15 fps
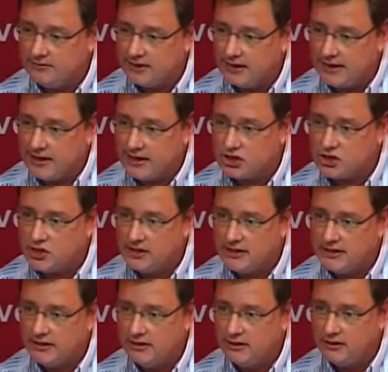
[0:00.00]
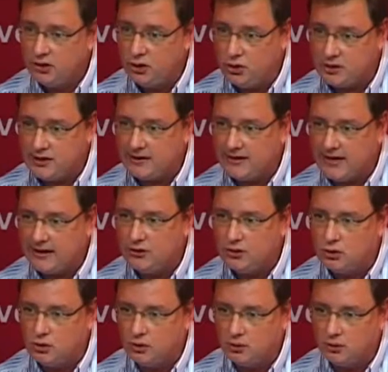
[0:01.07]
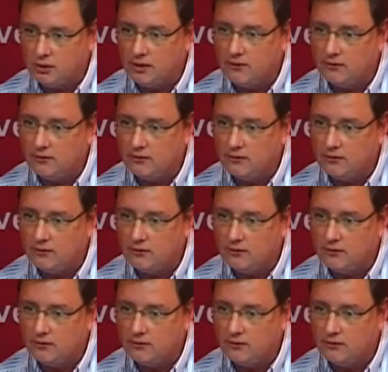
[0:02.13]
and actually using that to